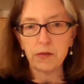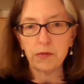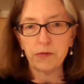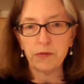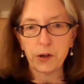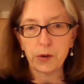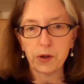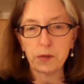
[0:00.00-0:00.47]

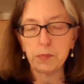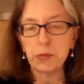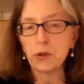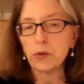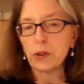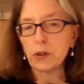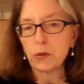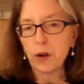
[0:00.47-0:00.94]
very
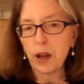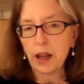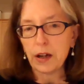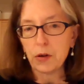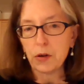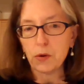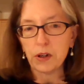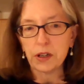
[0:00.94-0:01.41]

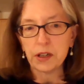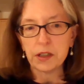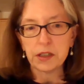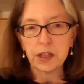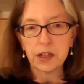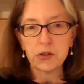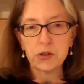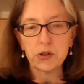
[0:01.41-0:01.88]
bureaucratic
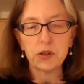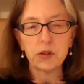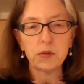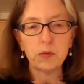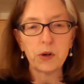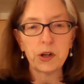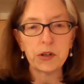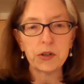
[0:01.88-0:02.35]
organization
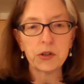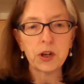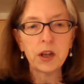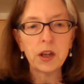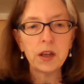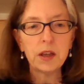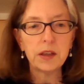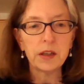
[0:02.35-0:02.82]
in which
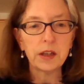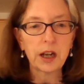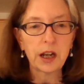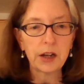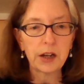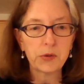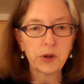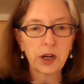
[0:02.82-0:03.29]
the
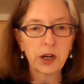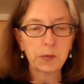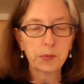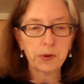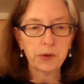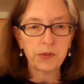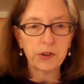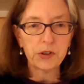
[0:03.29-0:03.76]

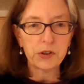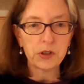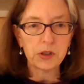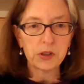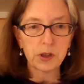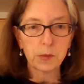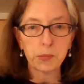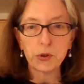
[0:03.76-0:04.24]
contract
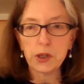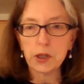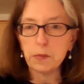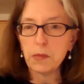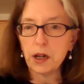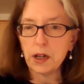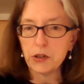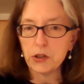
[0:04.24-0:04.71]
provisions are
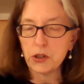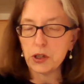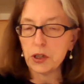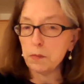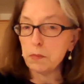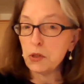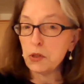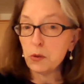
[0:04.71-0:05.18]
pretty much
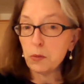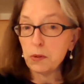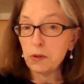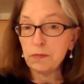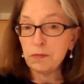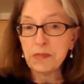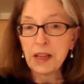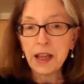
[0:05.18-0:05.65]

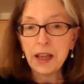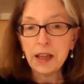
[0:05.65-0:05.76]
immutable.